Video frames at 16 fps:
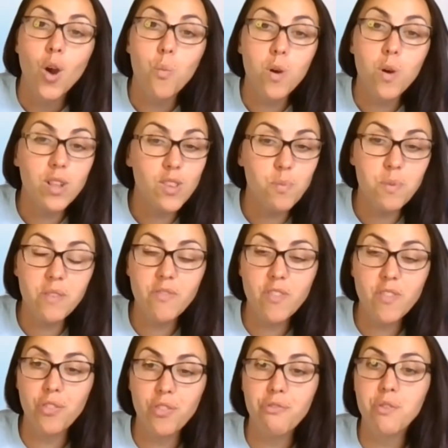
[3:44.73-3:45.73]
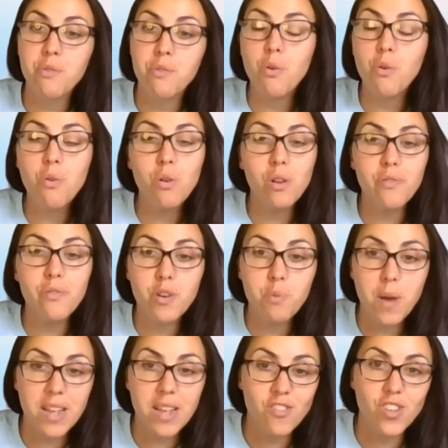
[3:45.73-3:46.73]
Once we've gone through all of the
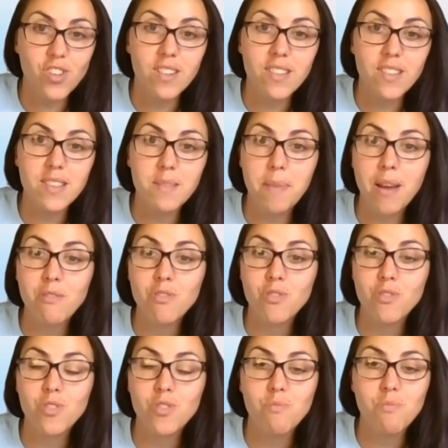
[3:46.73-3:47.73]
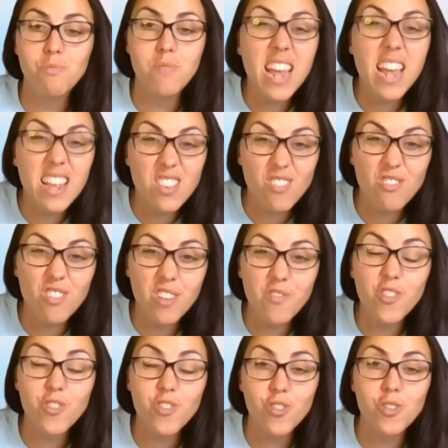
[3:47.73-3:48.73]
questions about your history of
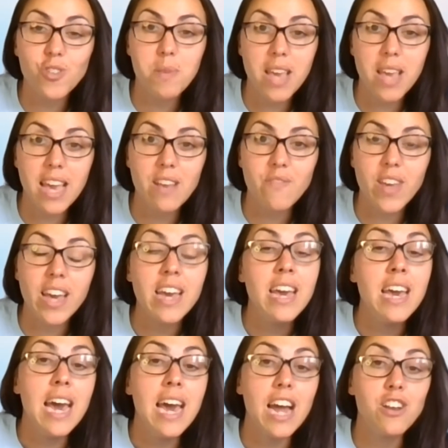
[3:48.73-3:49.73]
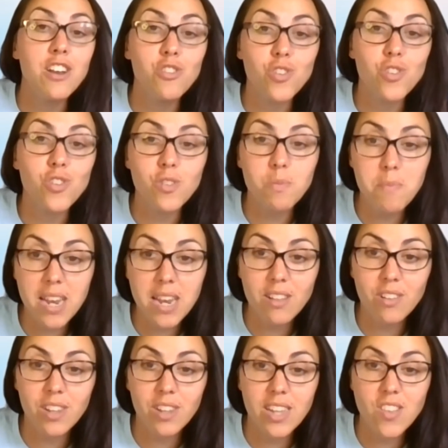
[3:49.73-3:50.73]
your dog's behaviour and your dog's
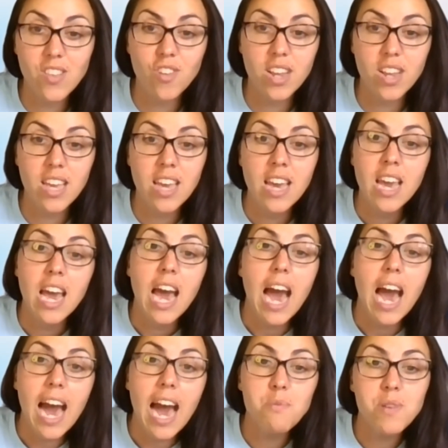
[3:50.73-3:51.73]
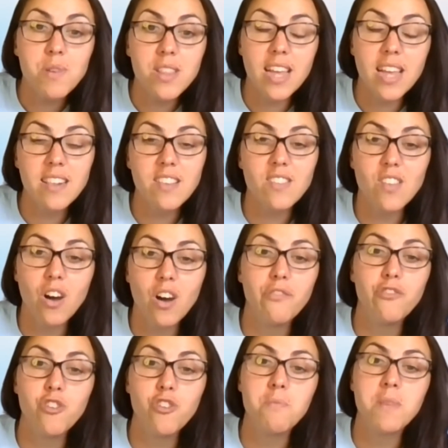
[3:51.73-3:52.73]
medical history, I will then
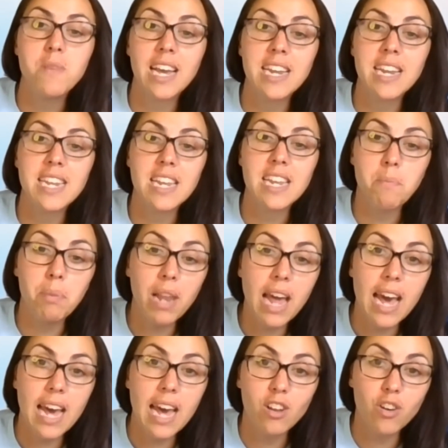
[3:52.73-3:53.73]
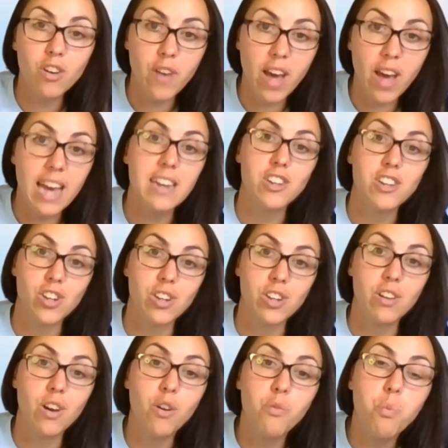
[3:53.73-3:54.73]
start formulating a plan of
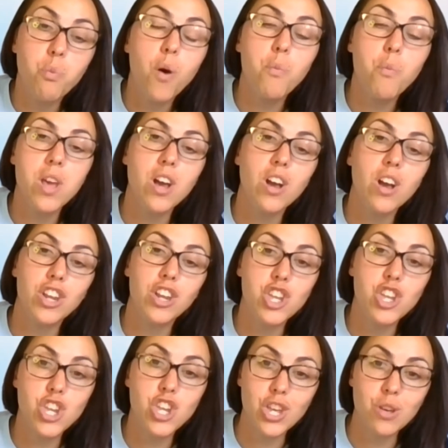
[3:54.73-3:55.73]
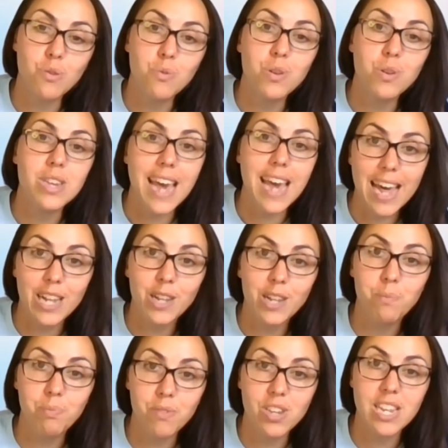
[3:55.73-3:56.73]
action of what we are going to do to
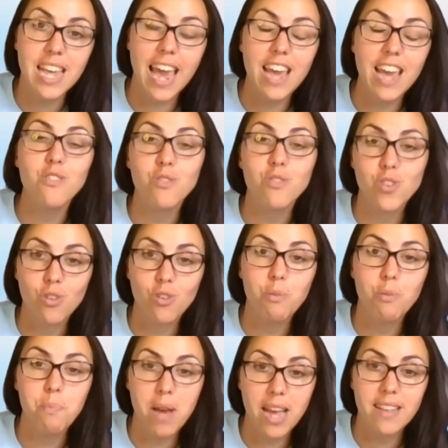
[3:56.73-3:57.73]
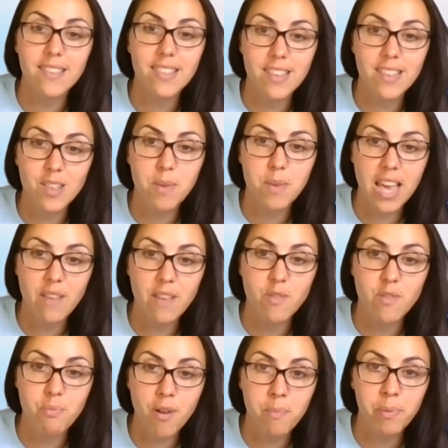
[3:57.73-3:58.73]
help to get your dog past these
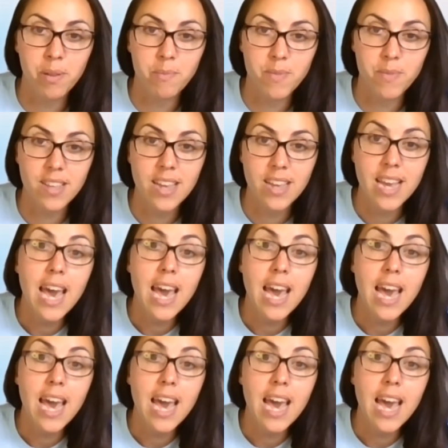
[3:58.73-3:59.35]
behaviour problems.